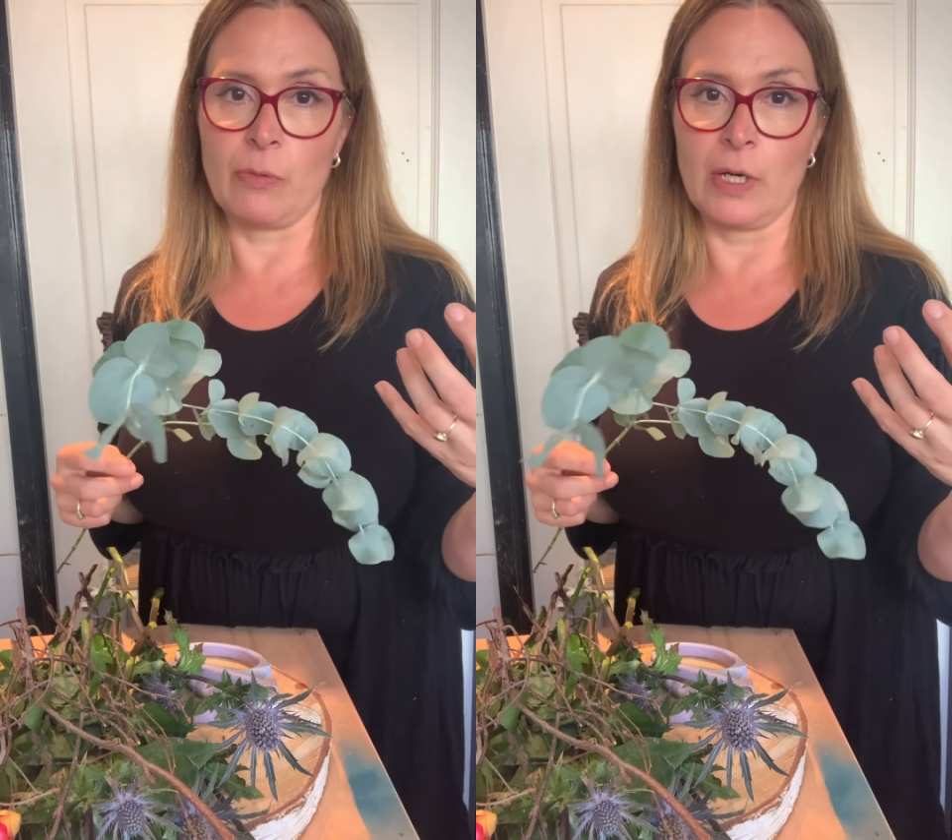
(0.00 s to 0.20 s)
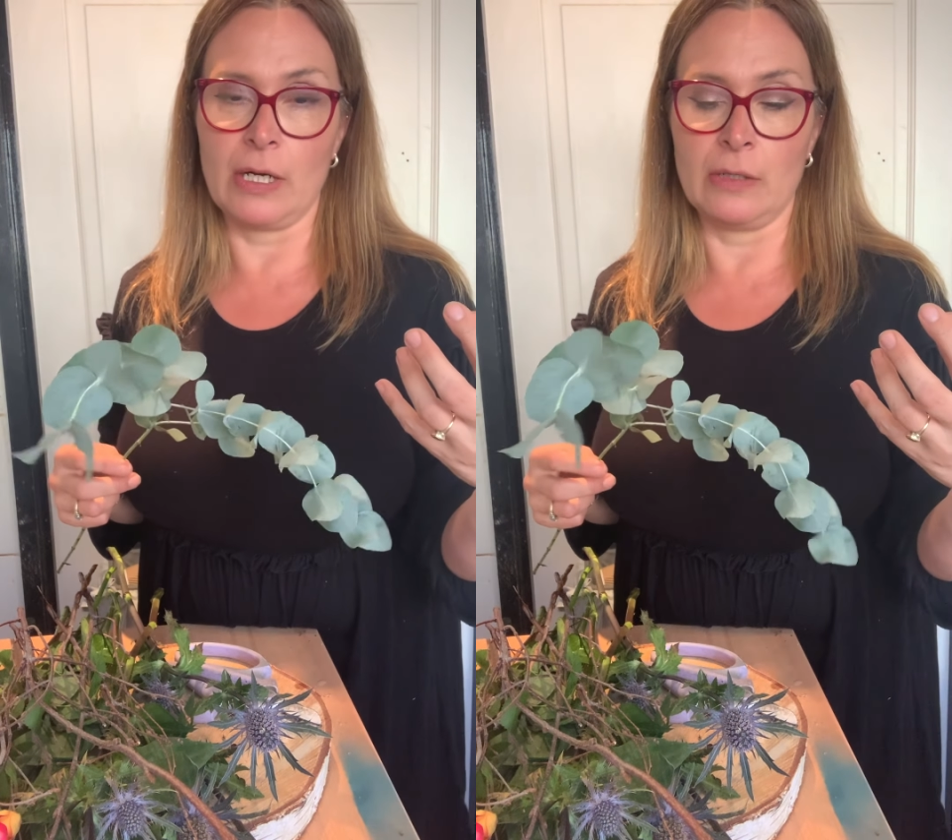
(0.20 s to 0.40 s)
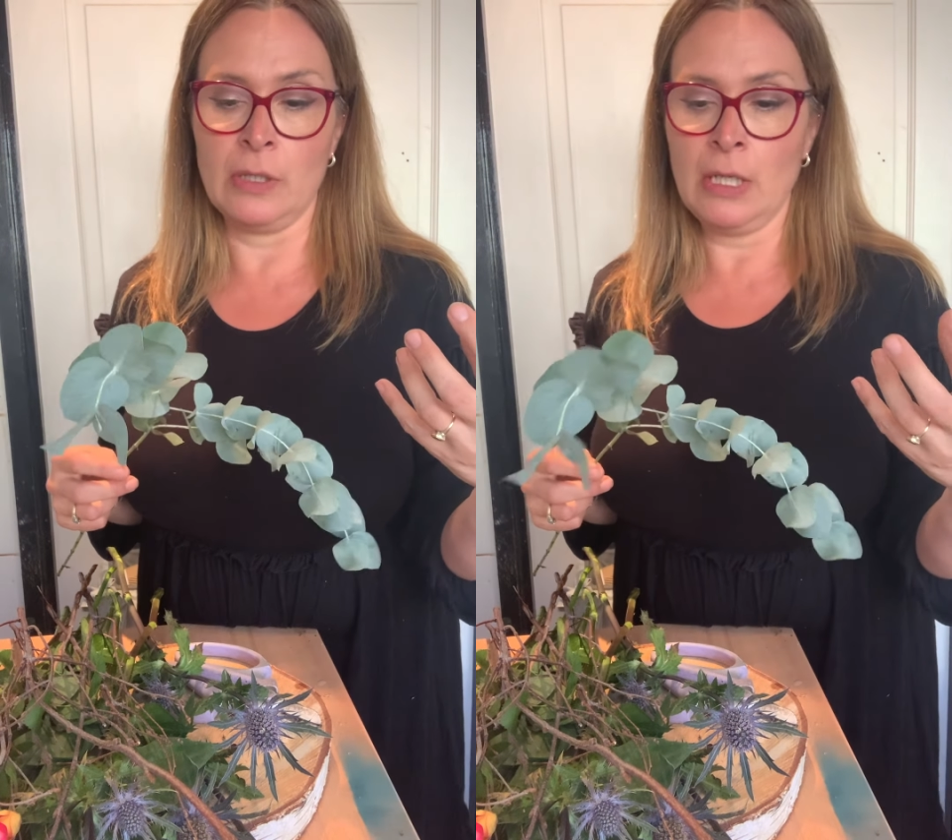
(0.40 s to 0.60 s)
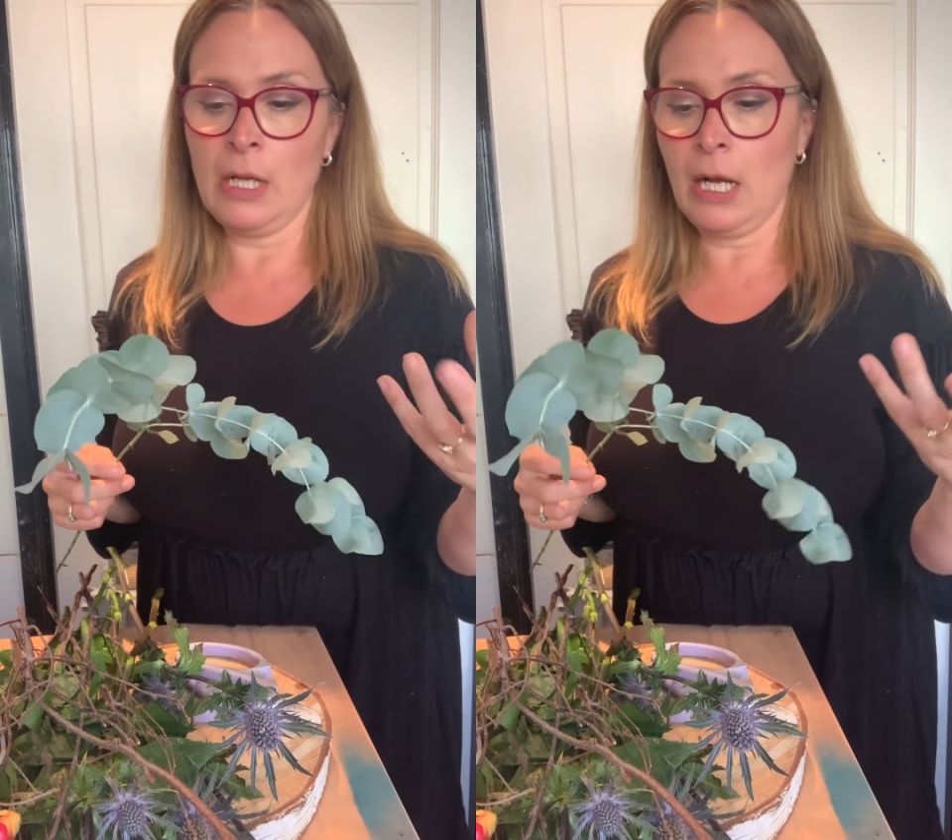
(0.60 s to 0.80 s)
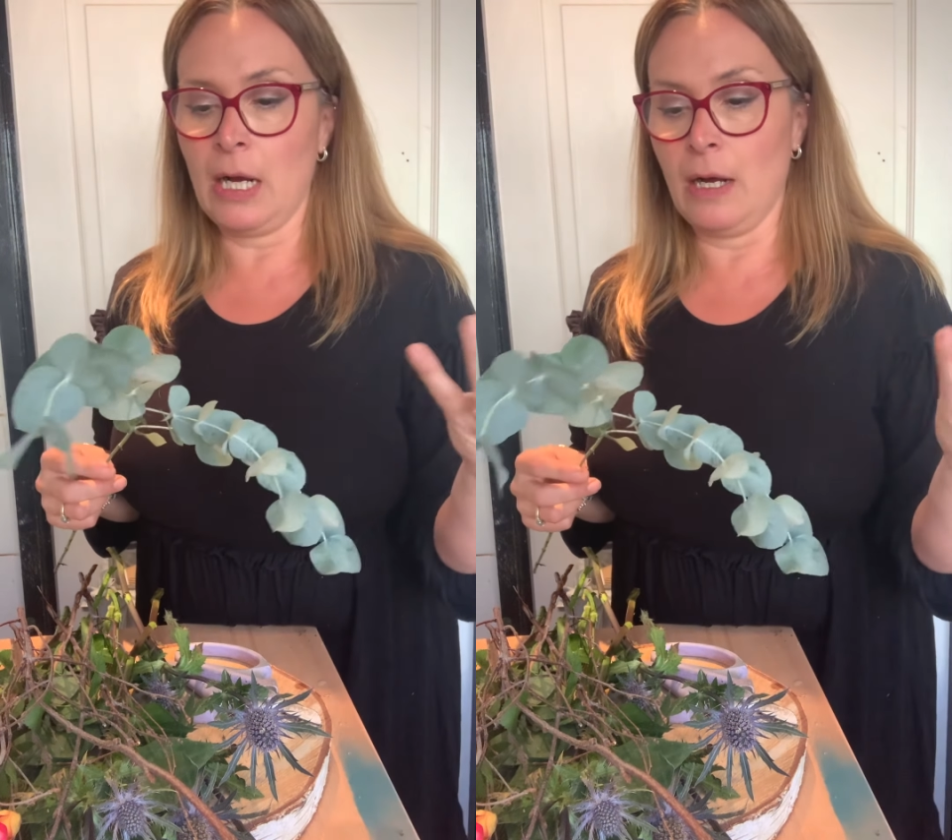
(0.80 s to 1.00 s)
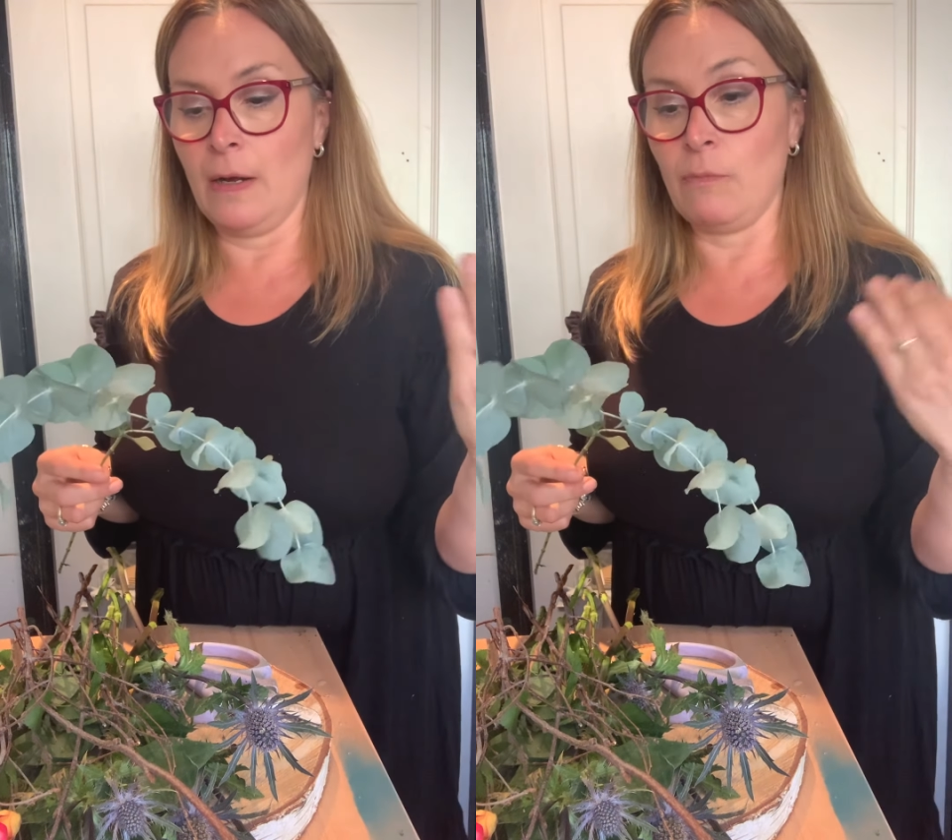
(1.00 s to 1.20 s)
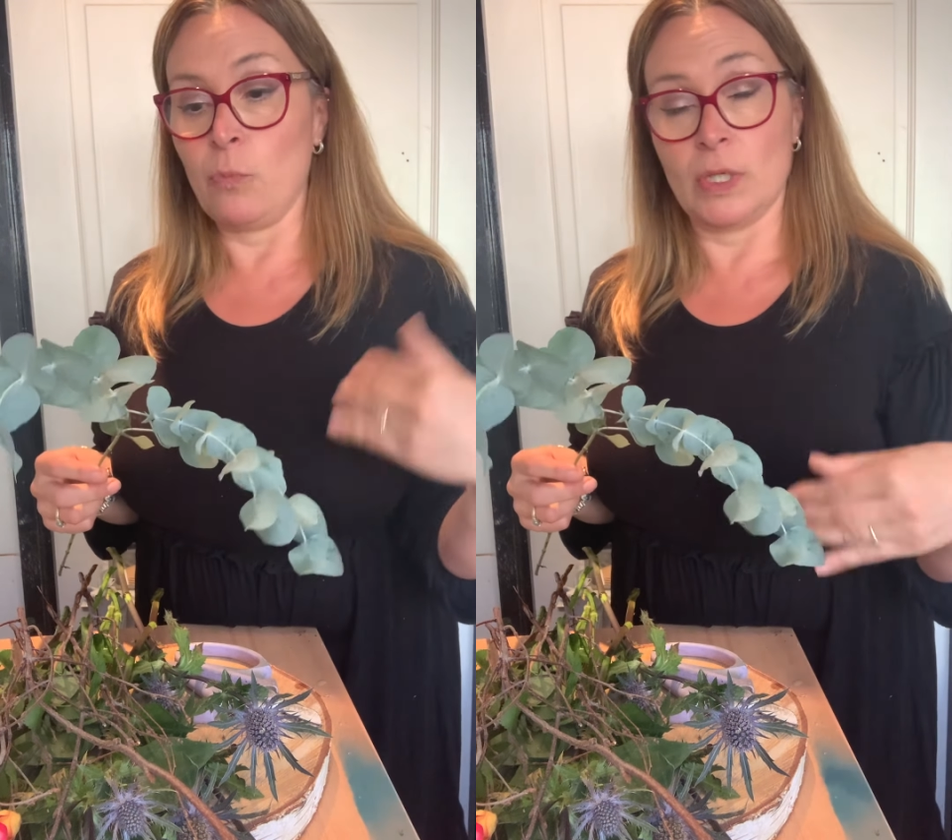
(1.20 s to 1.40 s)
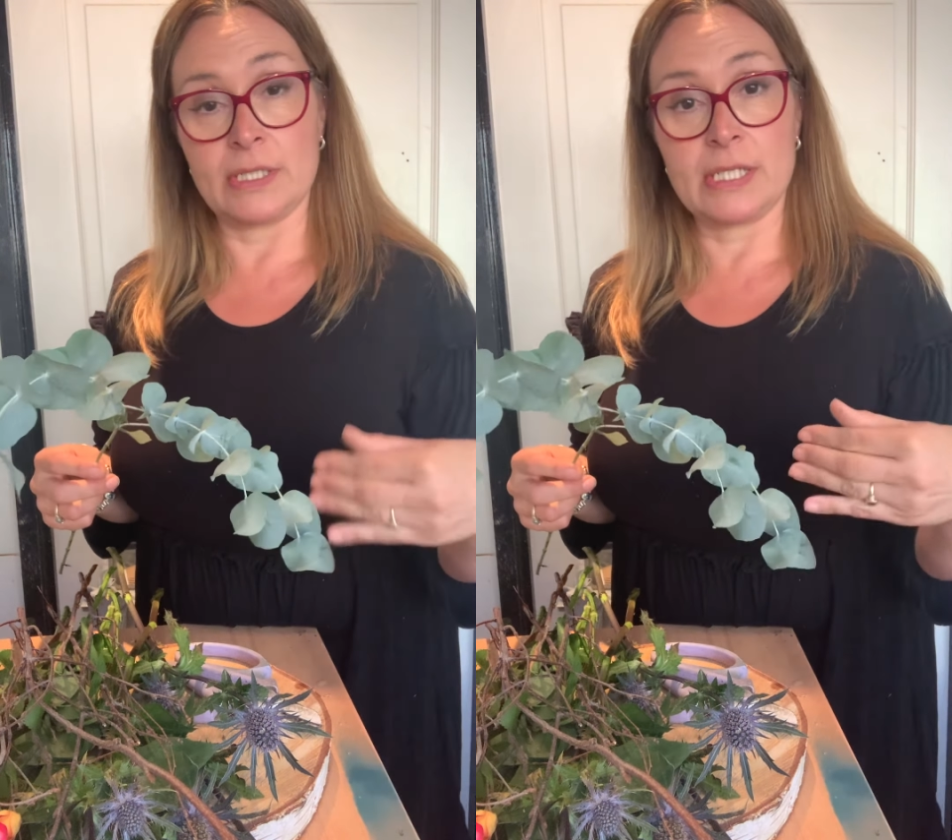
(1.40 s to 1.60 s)
well
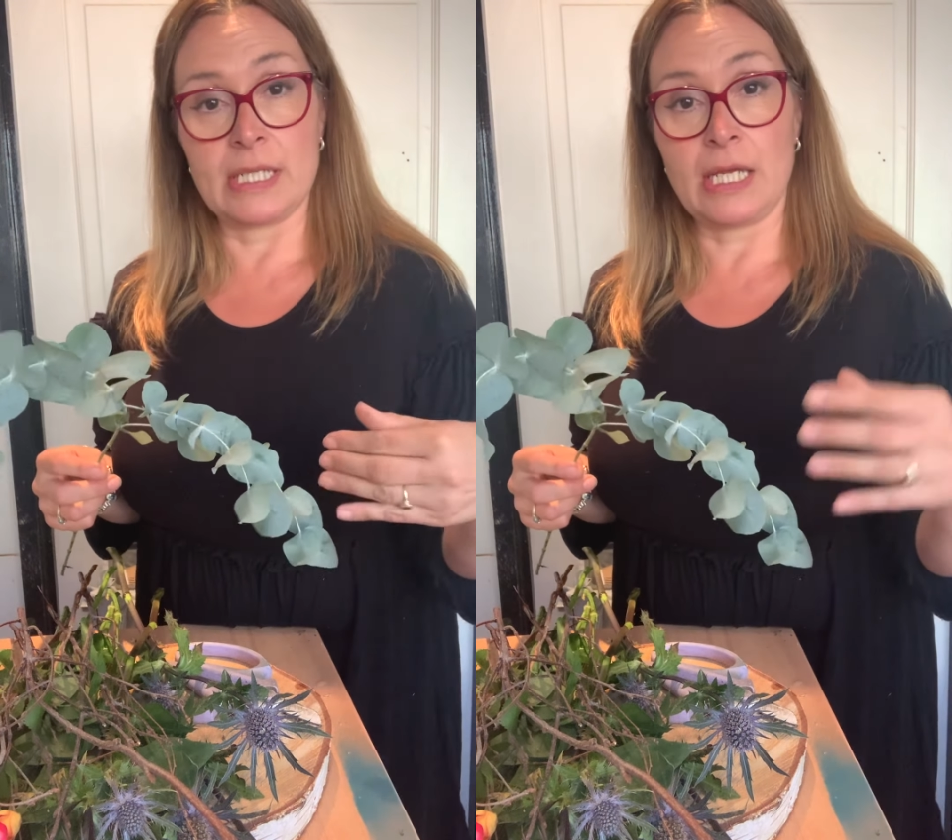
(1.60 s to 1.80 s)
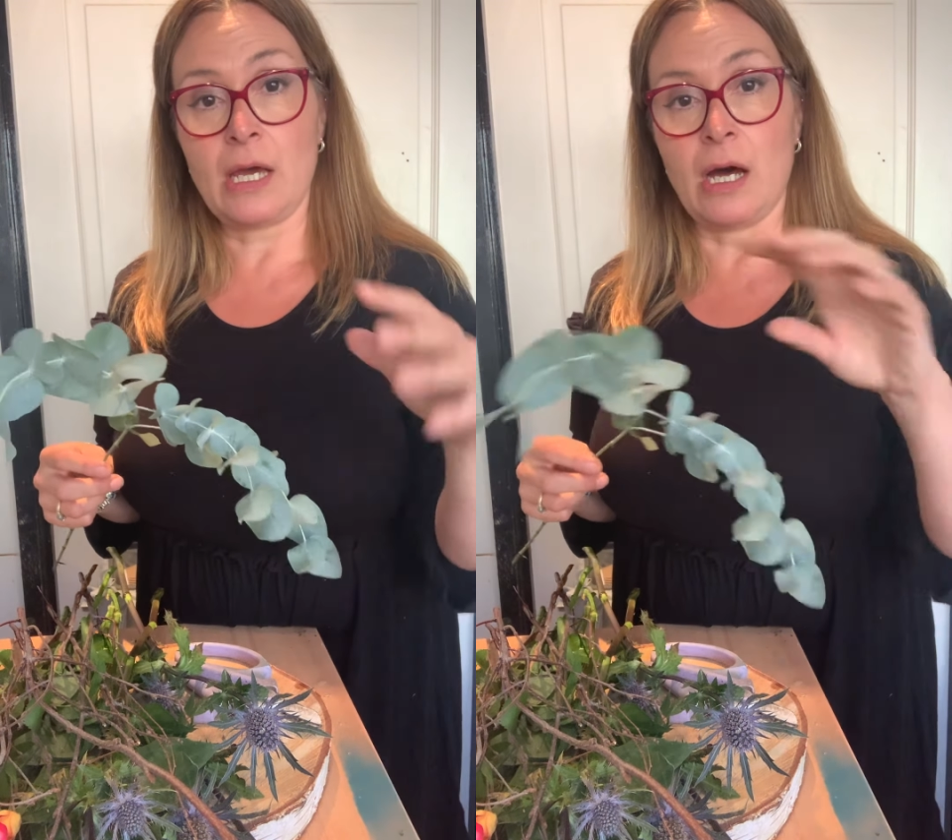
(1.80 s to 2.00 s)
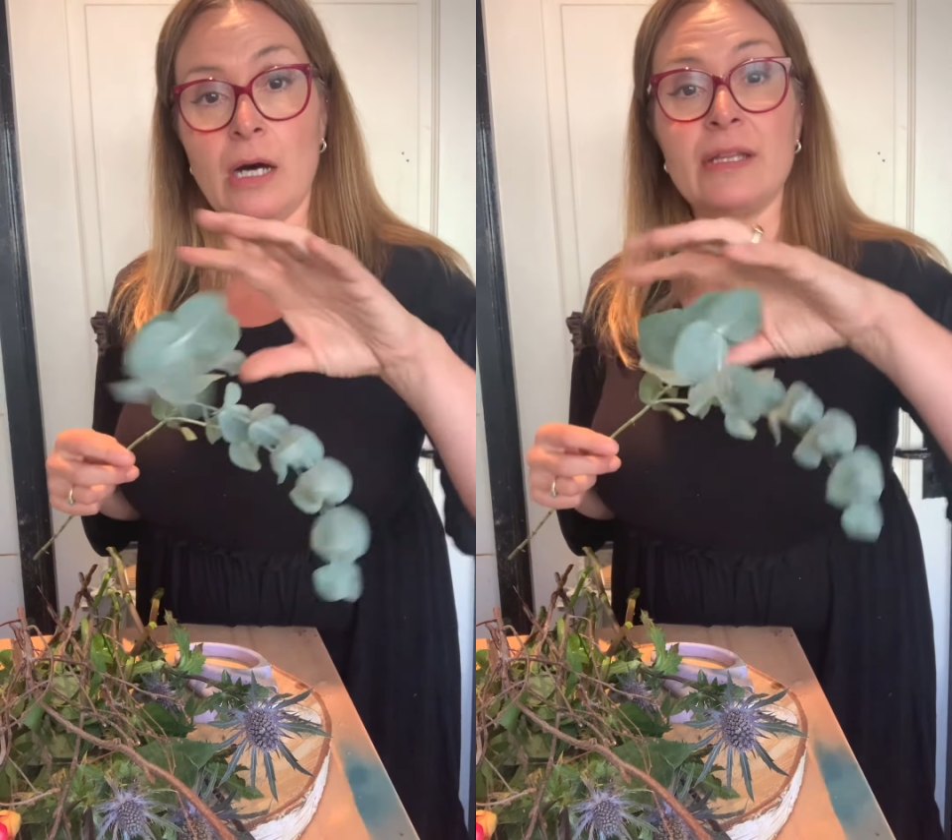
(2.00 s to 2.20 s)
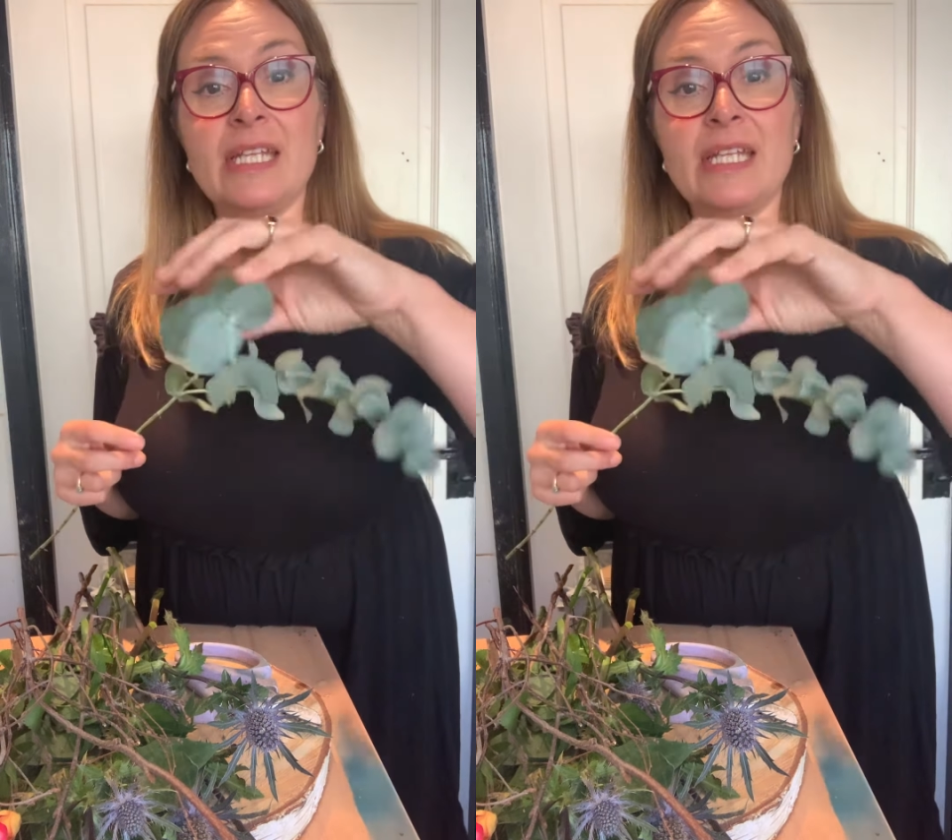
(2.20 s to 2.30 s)
once they're cut, and